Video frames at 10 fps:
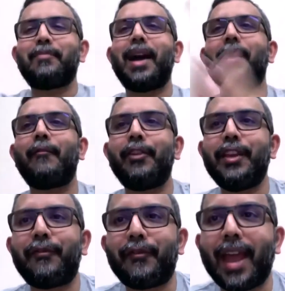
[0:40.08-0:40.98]
my
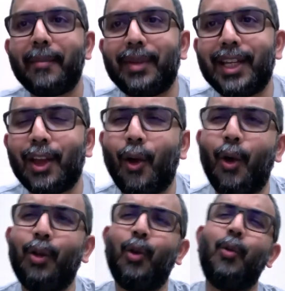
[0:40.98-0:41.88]
V family
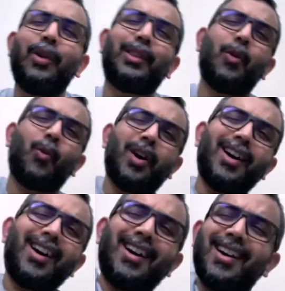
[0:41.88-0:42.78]
all over the
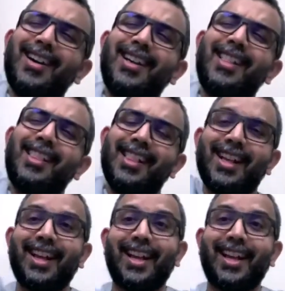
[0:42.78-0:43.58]
world.